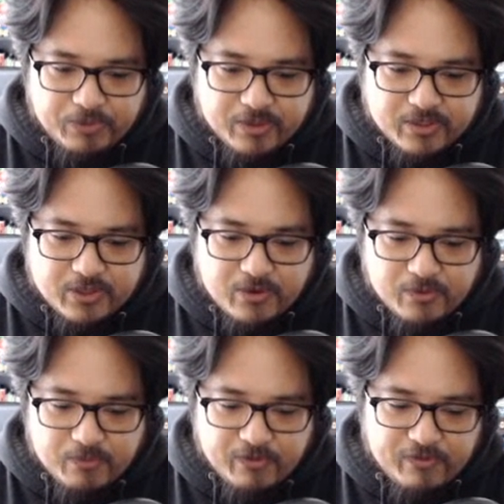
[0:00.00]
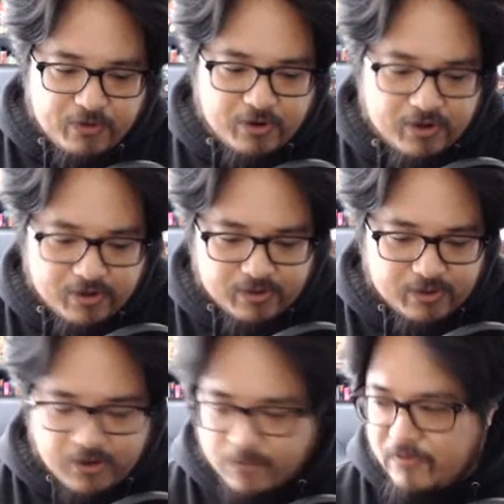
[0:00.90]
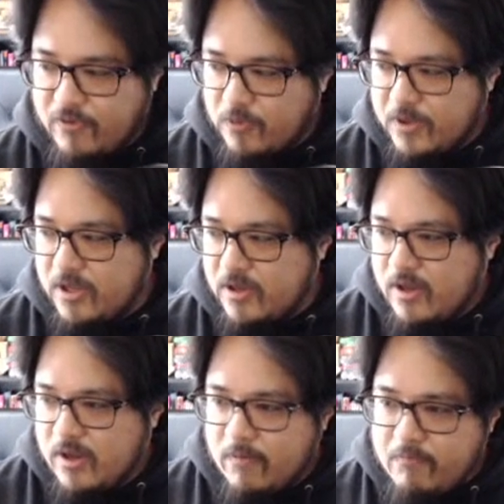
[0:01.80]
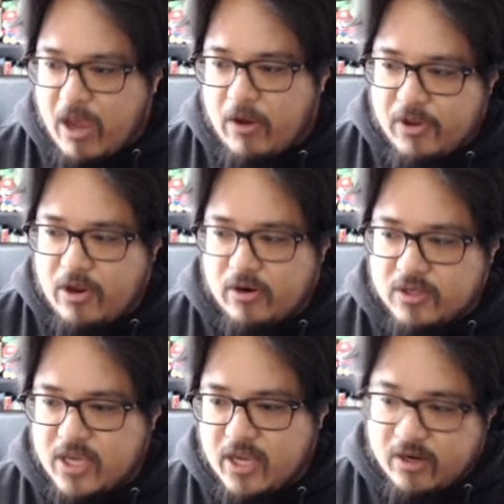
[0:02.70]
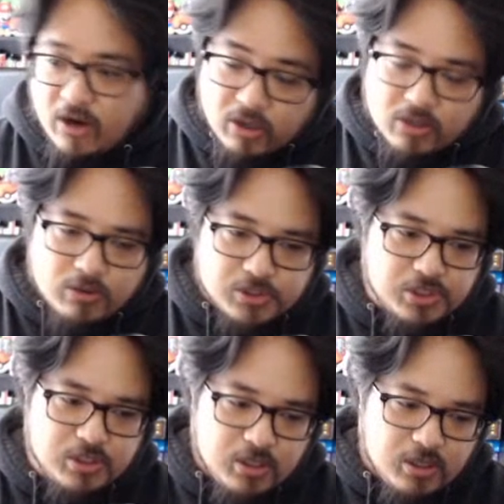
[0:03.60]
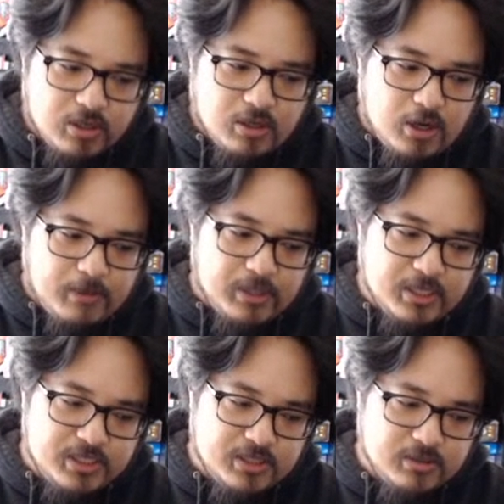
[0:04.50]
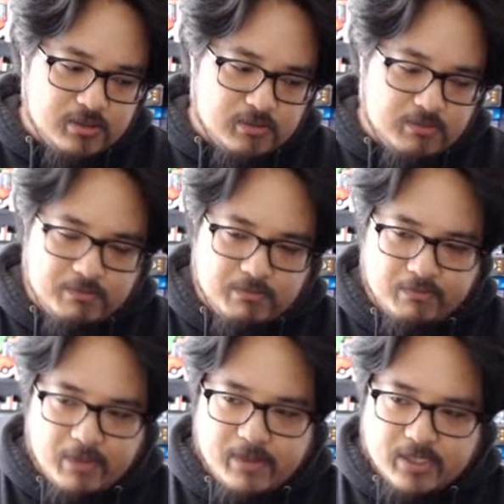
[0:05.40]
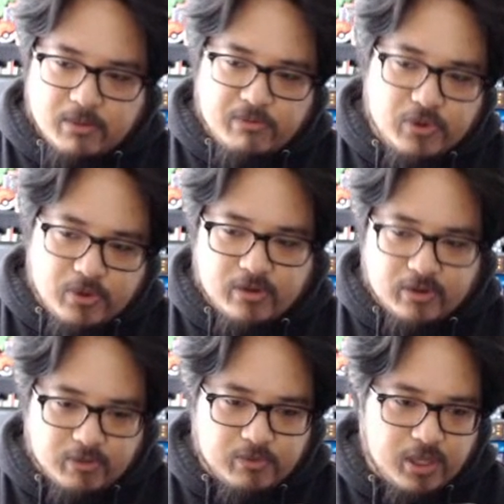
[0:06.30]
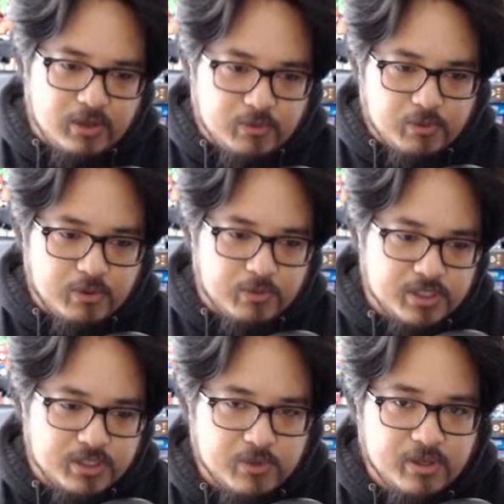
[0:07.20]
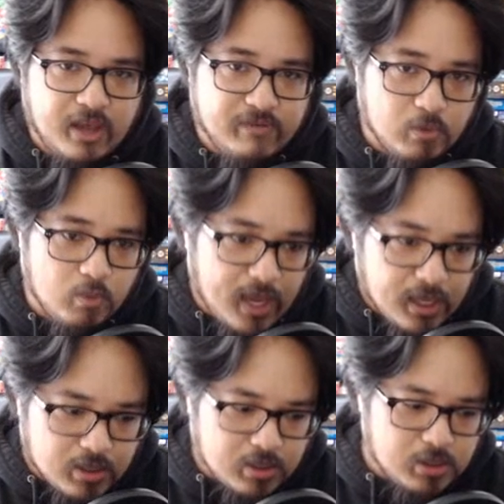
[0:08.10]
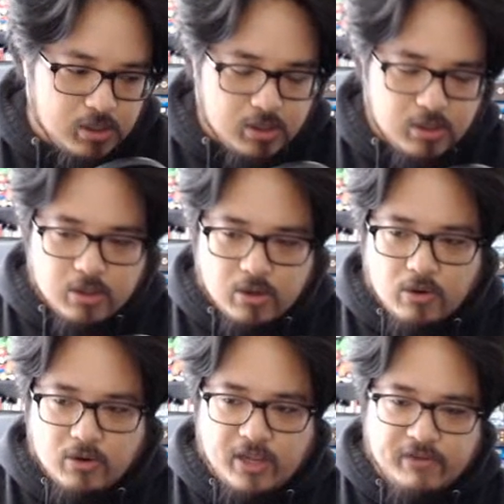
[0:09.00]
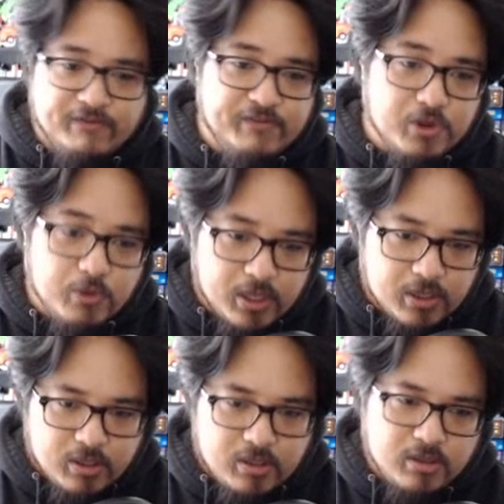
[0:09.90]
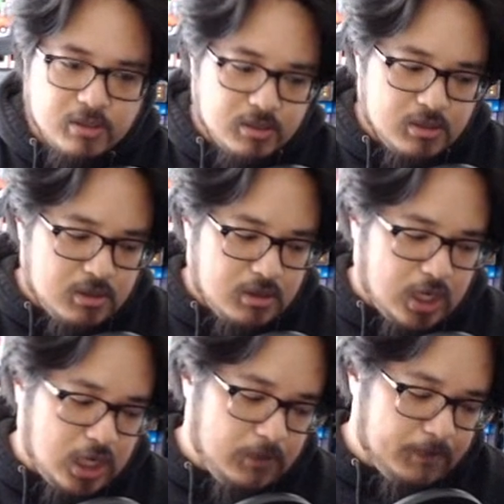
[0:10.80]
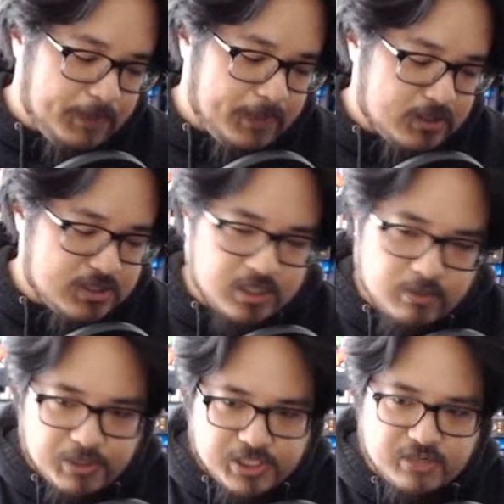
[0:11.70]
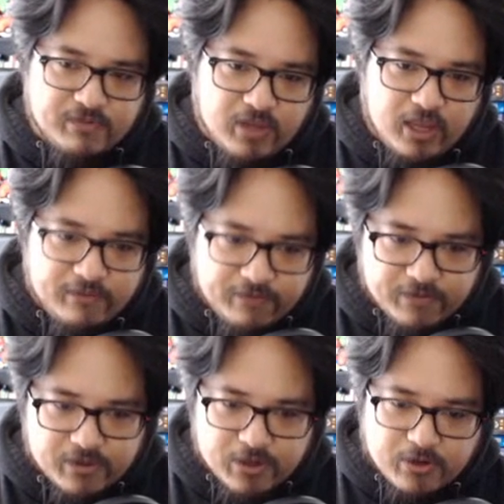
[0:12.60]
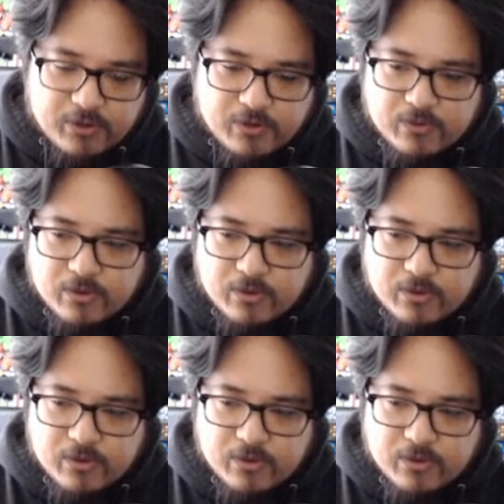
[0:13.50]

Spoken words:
So before we bury our dead in our culture, at least maybe some of you can relate. We have a wake or a viewing, a celebration of life. You